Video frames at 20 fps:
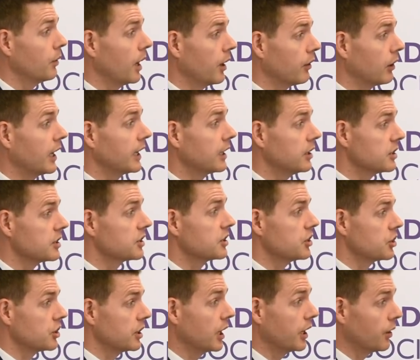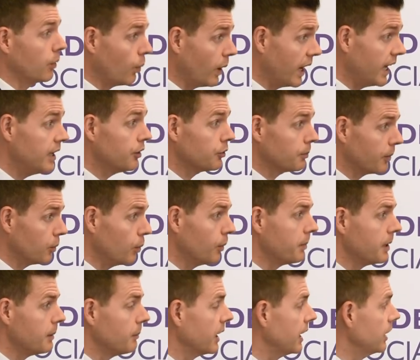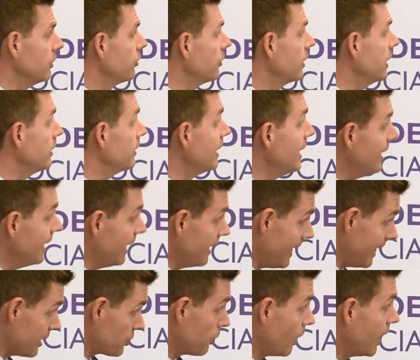I'd like a decision either way, but would be my instinct. And that's